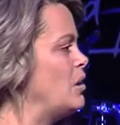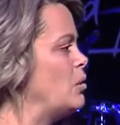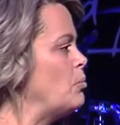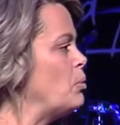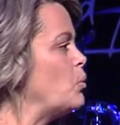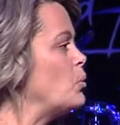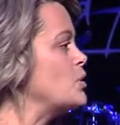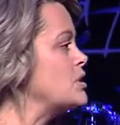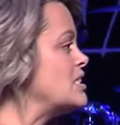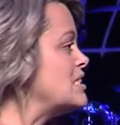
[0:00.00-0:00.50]

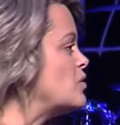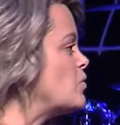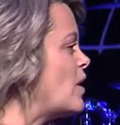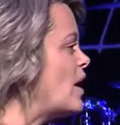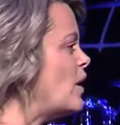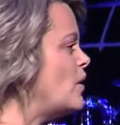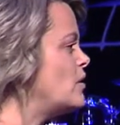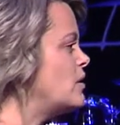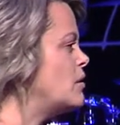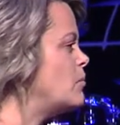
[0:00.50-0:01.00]
But we're
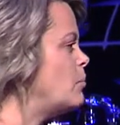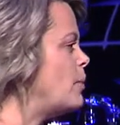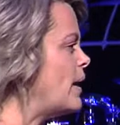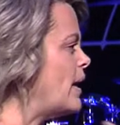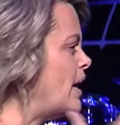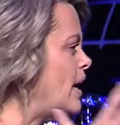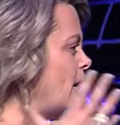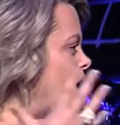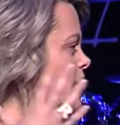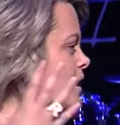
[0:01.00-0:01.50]
surrounded
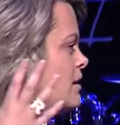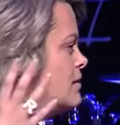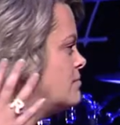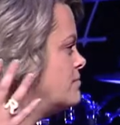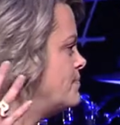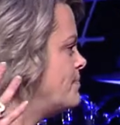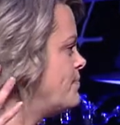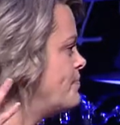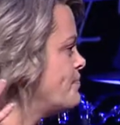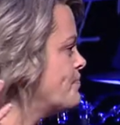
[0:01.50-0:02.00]
by
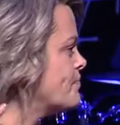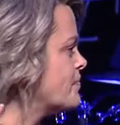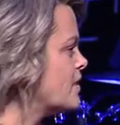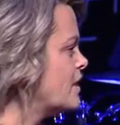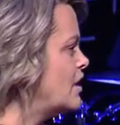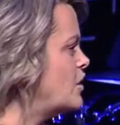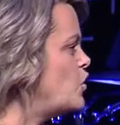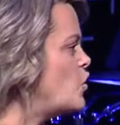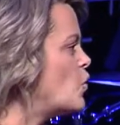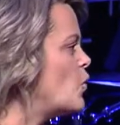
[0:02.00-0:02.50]

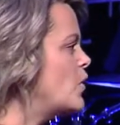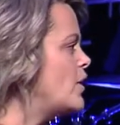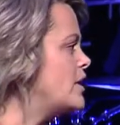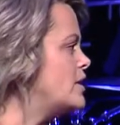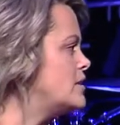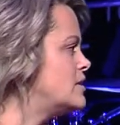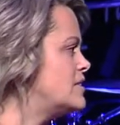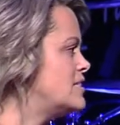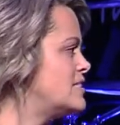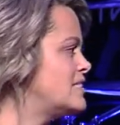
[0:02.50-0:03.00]

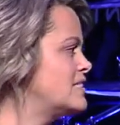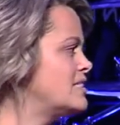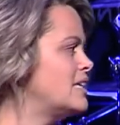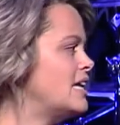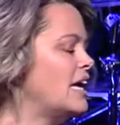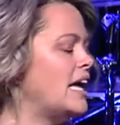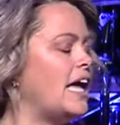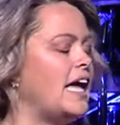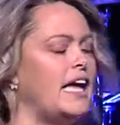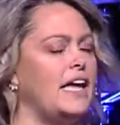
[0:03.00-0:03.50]
noise
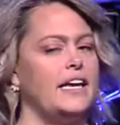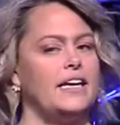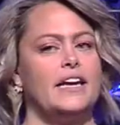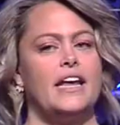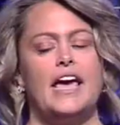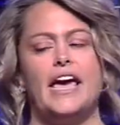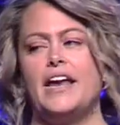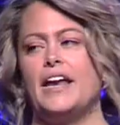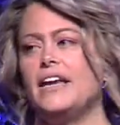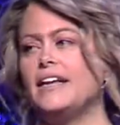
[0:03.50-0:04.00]

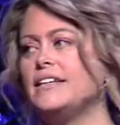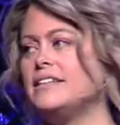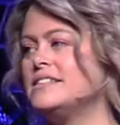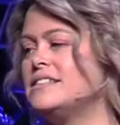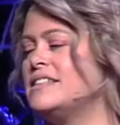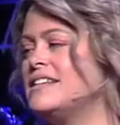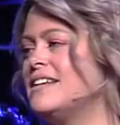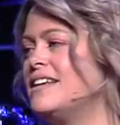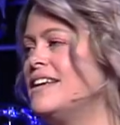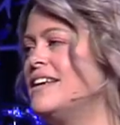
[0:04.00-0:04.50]

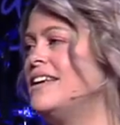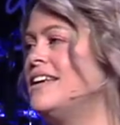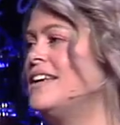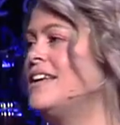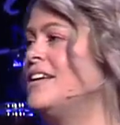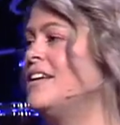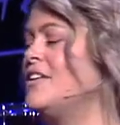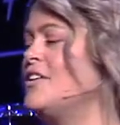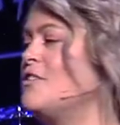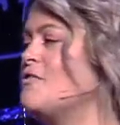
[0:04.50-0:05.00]
and
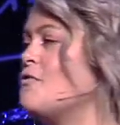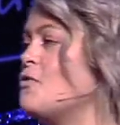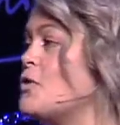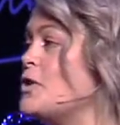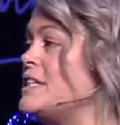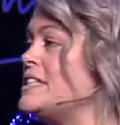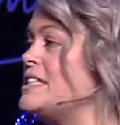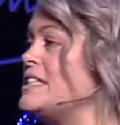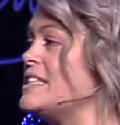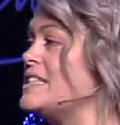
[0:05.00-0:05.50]

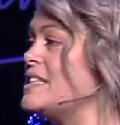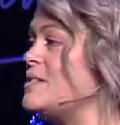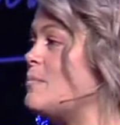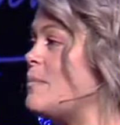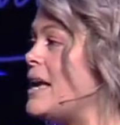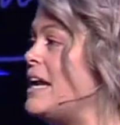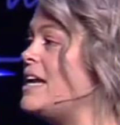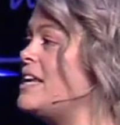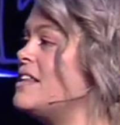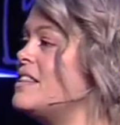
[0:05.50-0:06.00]
voices, and
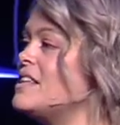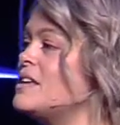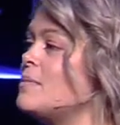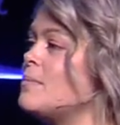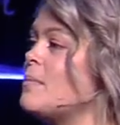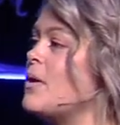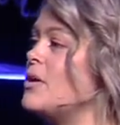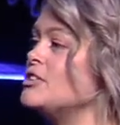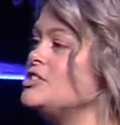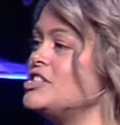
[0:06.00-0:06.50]
many of
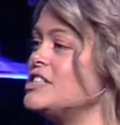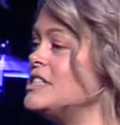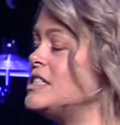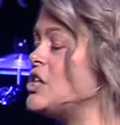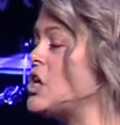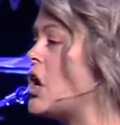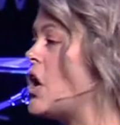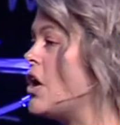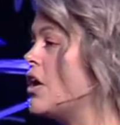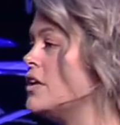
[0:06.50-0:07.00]
them just
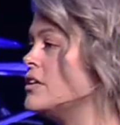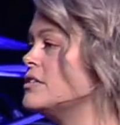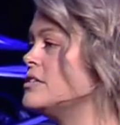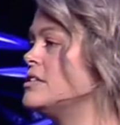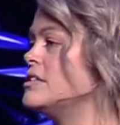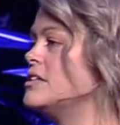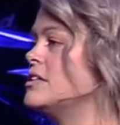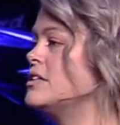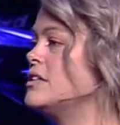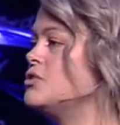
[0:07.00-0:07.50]

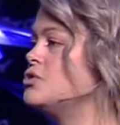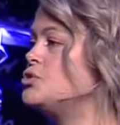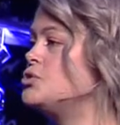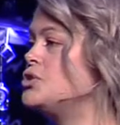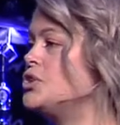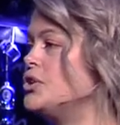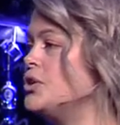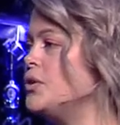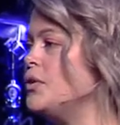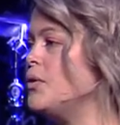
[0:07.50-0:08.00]
aren't
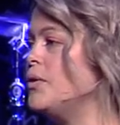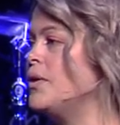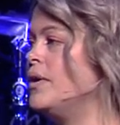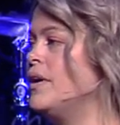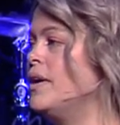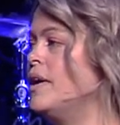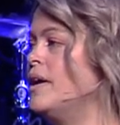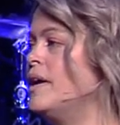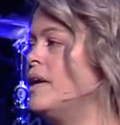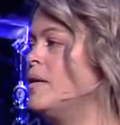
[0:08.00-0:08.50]
true.
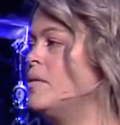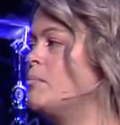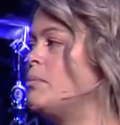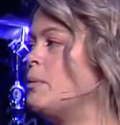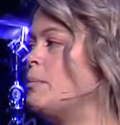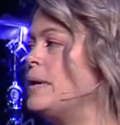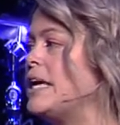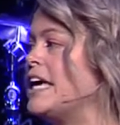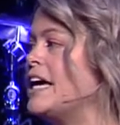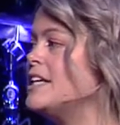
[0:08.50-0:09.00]

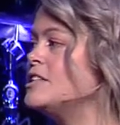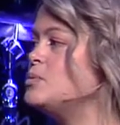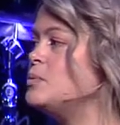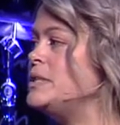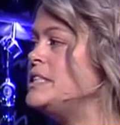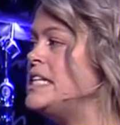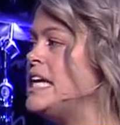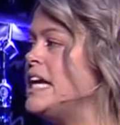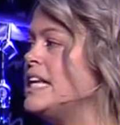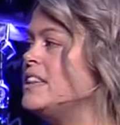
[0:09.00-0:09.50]
But because we
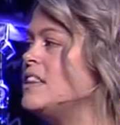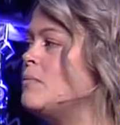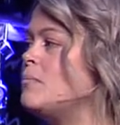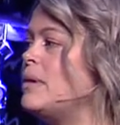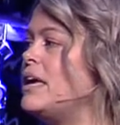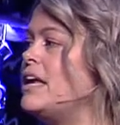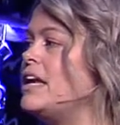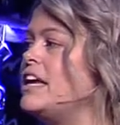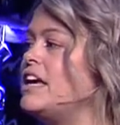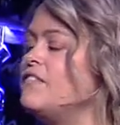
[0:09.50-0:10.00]
take them
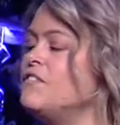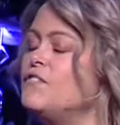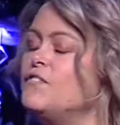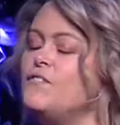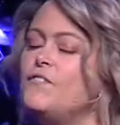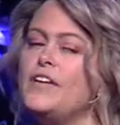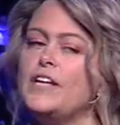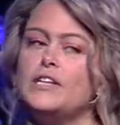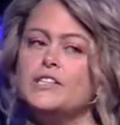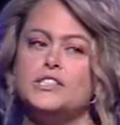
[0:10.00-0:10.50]
in,
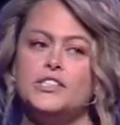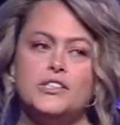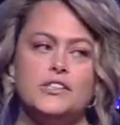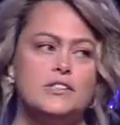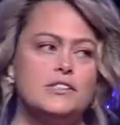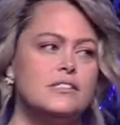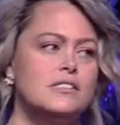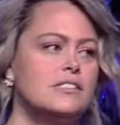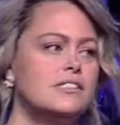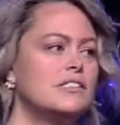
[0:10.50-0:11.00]
it
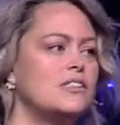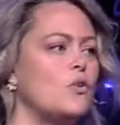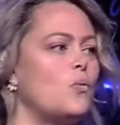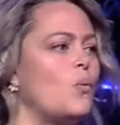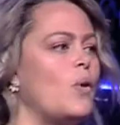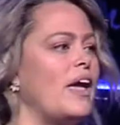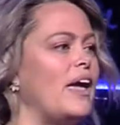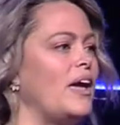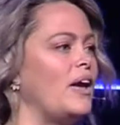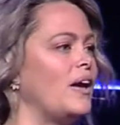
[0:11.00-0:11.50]
filters the
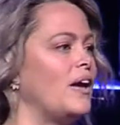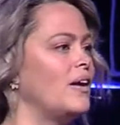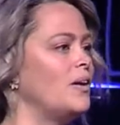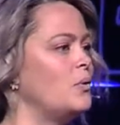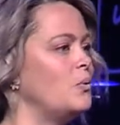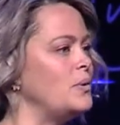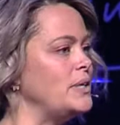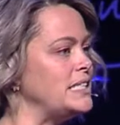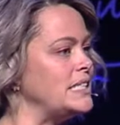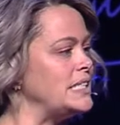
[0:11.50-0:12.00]
way
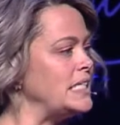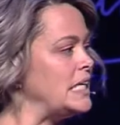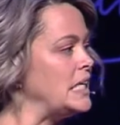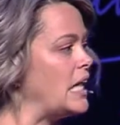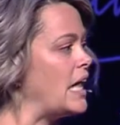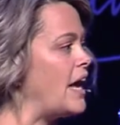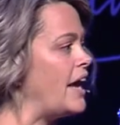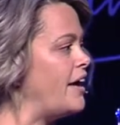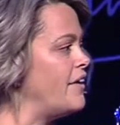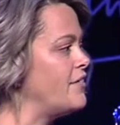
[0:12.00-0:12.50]
we see
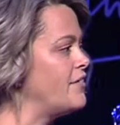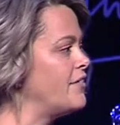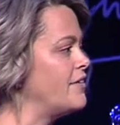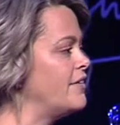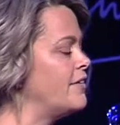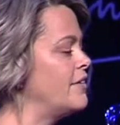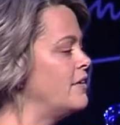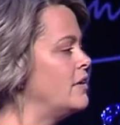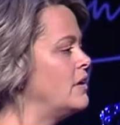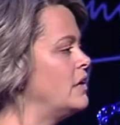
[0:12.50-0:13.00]
life.
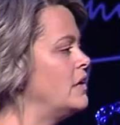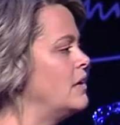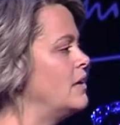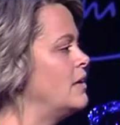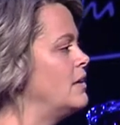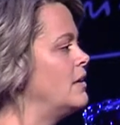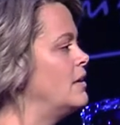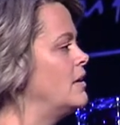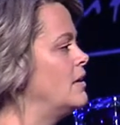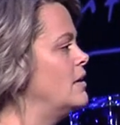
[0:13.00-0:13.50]

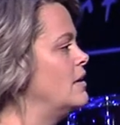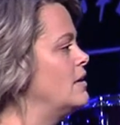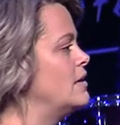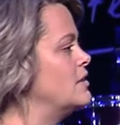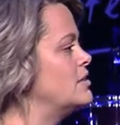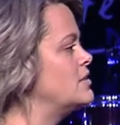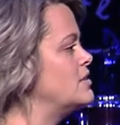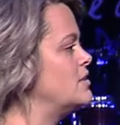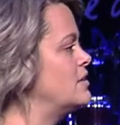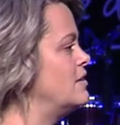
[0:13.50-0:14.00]

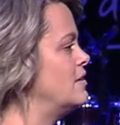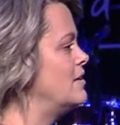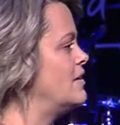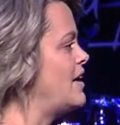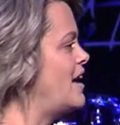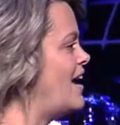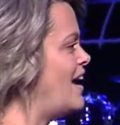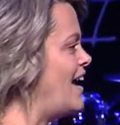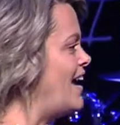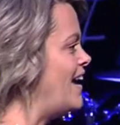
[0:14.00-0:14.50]
So,
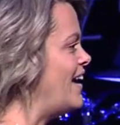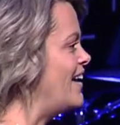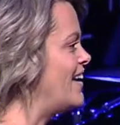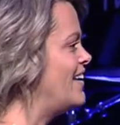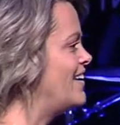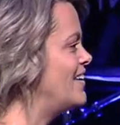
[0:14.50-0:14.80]
hi.